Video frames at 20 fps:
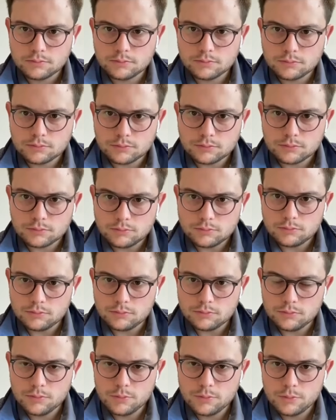
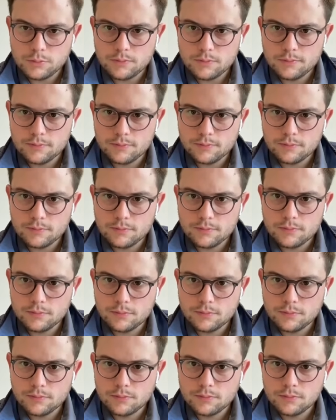
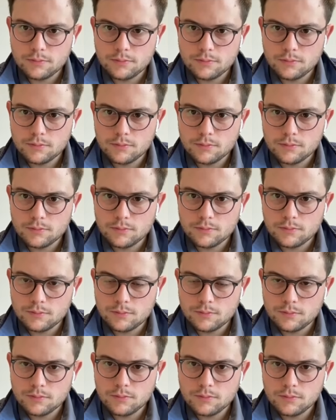
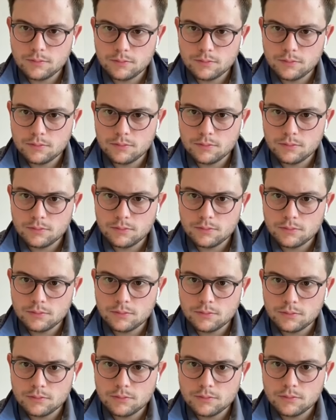
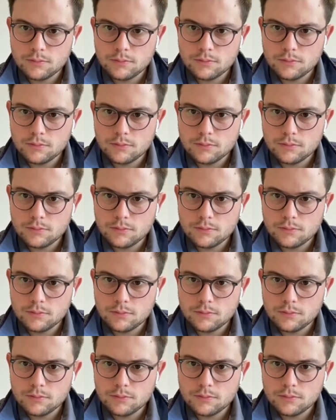(silent)